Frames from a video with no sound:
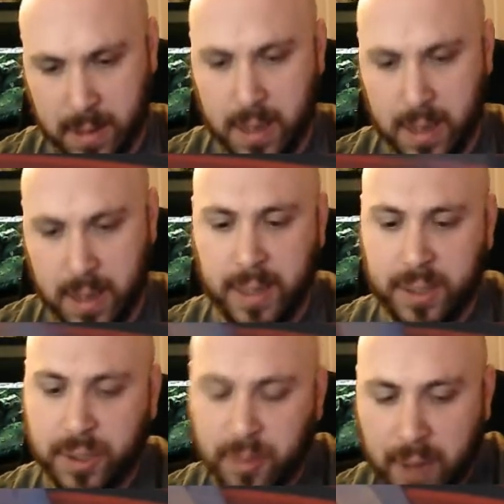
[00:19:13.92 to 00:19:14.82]
I
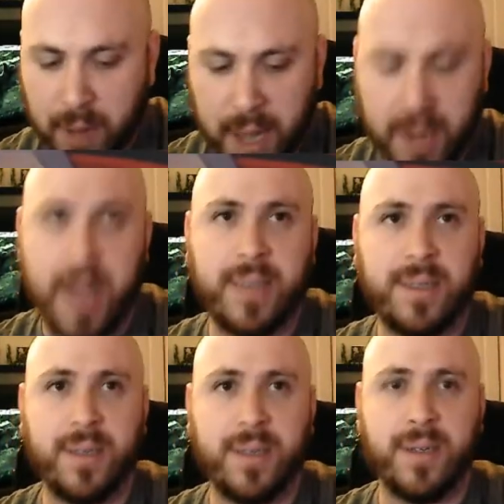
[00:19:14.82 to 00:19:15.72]
try not
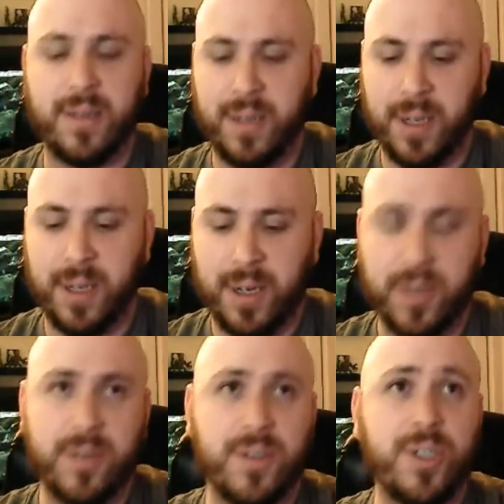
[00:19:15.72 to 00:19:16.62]
to
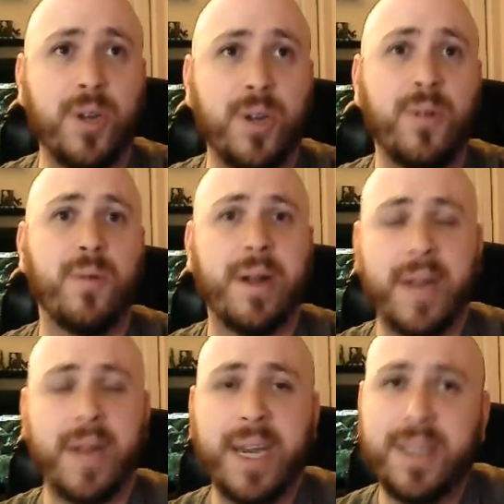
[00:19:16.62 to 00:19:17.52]
show where I
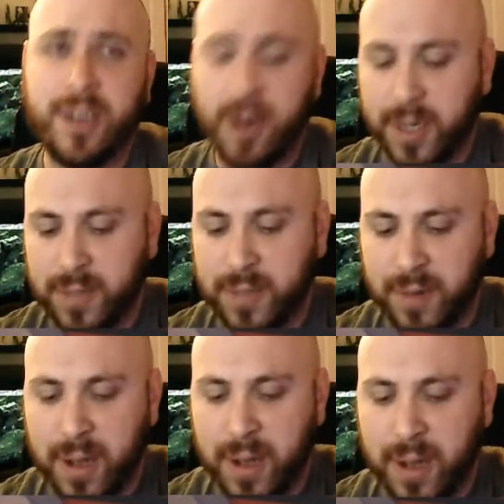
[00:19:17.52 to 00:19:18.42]
got the cards from.
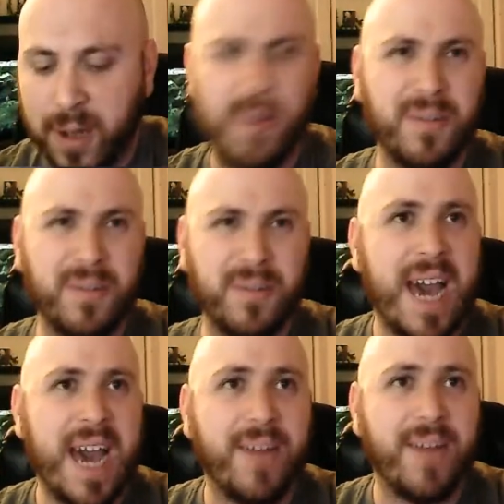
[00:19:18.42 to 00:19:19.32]
I don't want to like
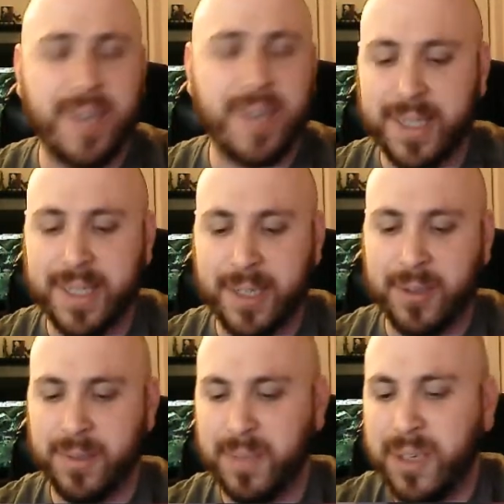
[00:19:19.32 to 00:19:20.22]
advertise anyone,
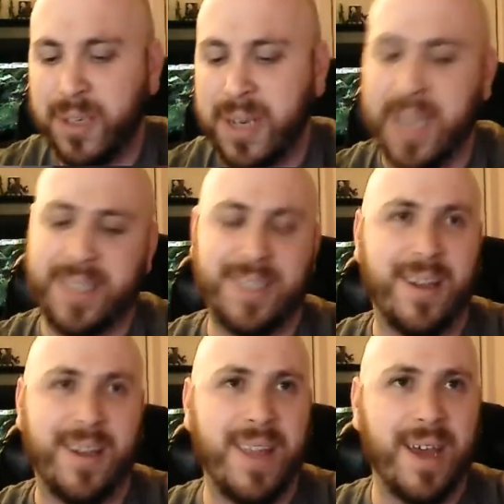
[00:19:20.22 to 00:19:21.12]
but you guys saw
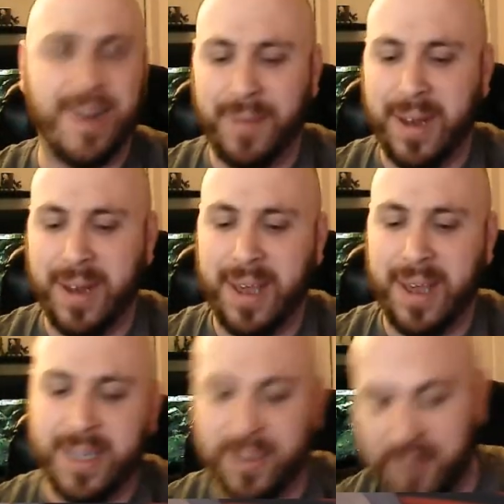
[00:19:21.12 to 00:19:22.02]
that. I mean, and he's a
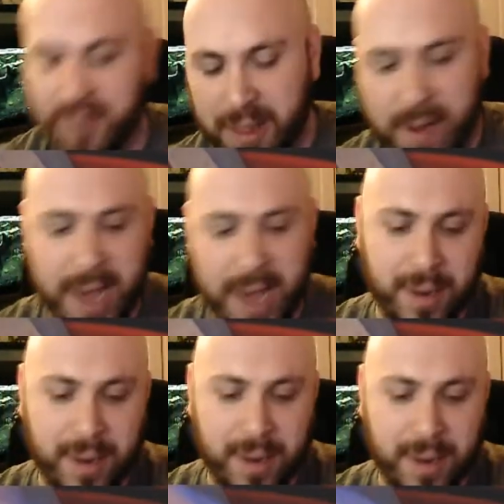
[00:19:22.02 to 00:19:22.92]
fellow admin.
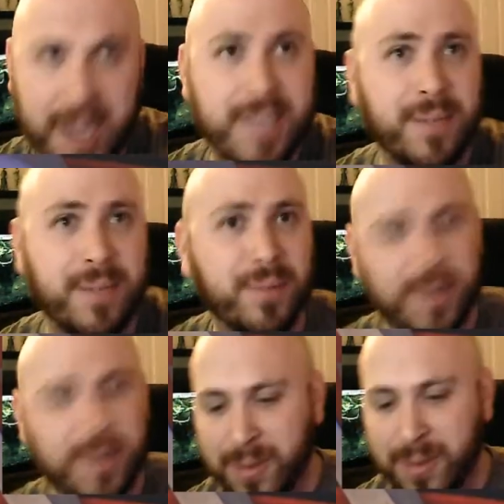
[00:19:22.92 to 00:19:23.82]
You guys can put 2
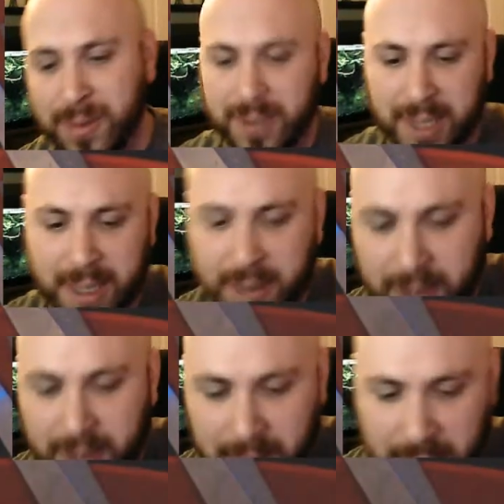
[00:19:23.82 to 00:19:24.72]
and 2 together.
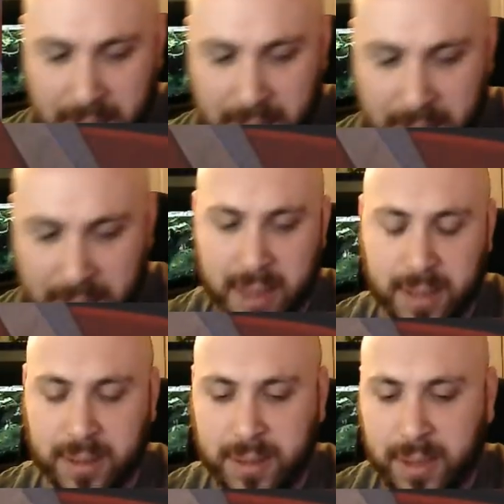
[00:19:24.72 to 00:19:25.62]

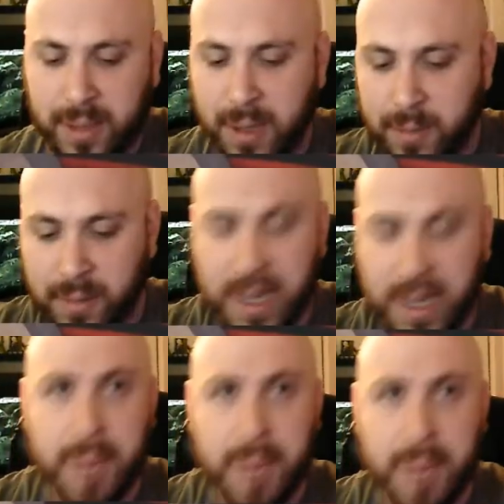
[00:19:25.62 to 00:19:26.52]
So we've got a
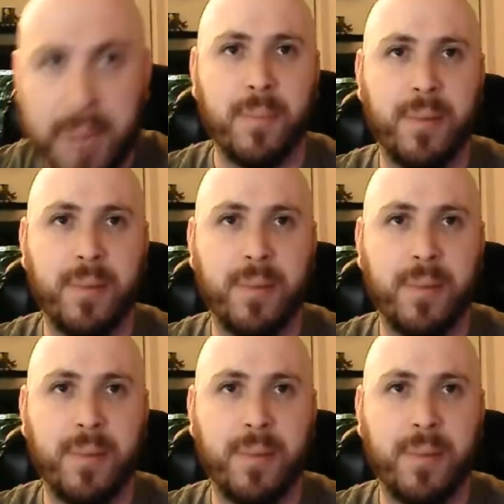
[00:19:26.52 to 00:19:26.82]
Bog Imp.